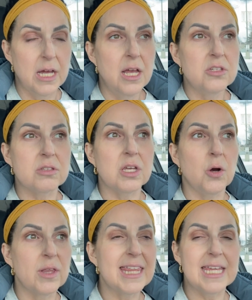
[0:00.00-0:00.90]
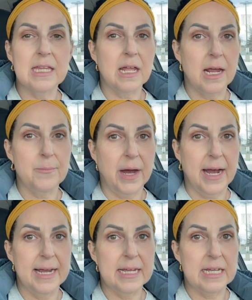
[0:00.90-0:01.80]
So the only thing that I
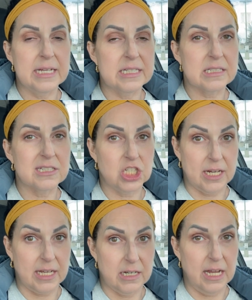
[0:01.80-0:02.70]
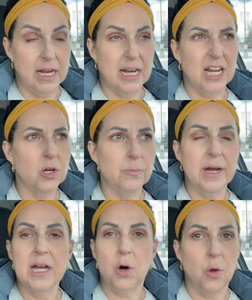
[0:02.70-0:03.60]
buy is chicken. And I don't buy
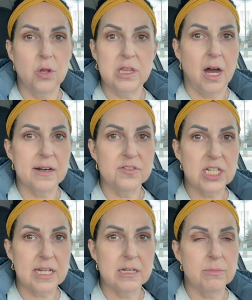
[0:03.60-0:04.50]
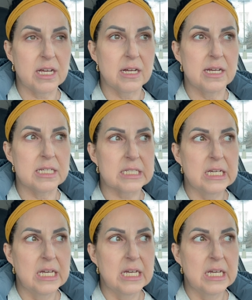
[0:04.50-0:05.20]
a whole lot of chicken because